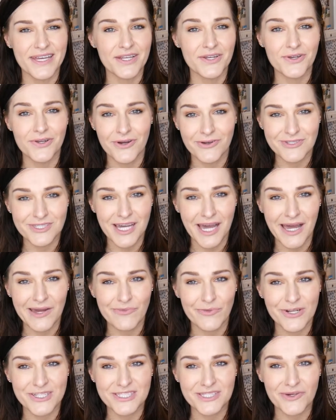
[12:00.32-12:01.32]
in no
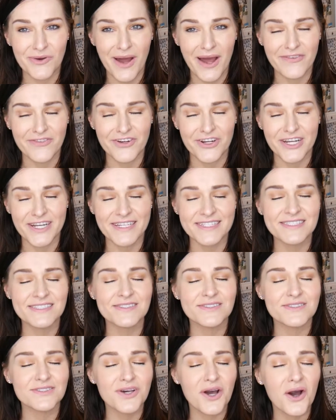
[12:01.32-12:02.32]
time whatsoever. It's
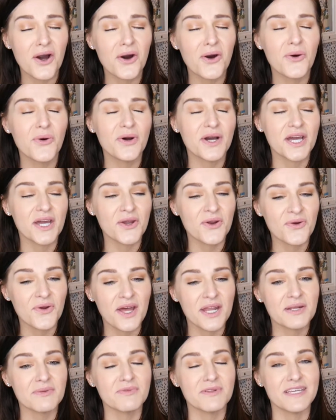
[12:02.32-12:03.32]
so
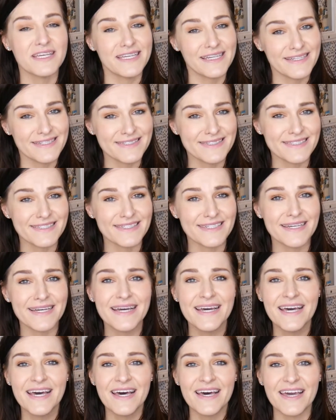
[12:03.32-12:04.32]
incredibly easy
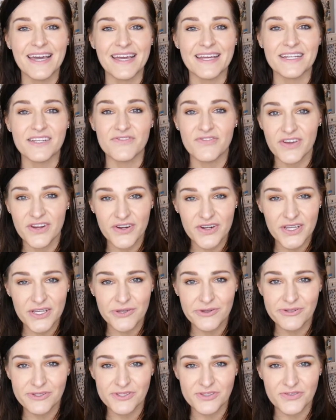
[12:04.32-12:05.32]
and very
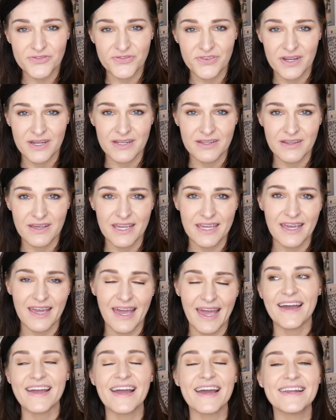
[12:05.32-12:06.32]
user-friendly.
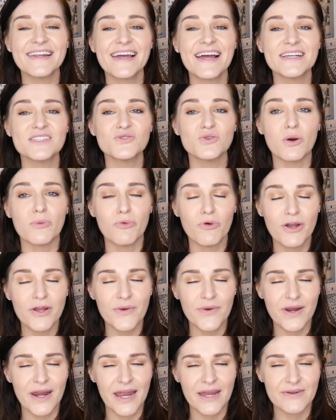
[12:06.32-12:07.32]
I kind of got to a point
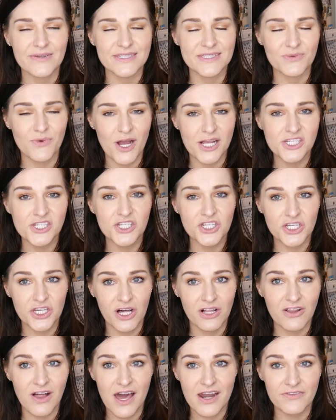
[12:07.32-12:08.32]
where I was watching
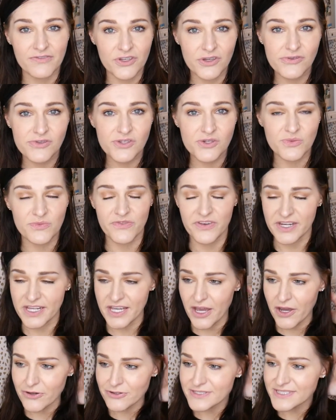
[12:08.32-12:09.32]
a lot of YouTube
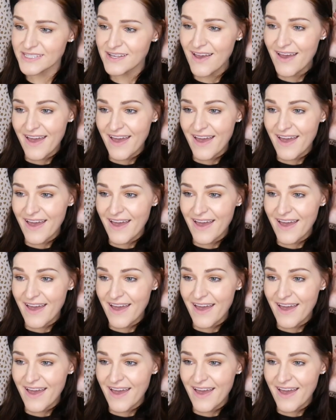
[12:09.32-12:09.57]
videos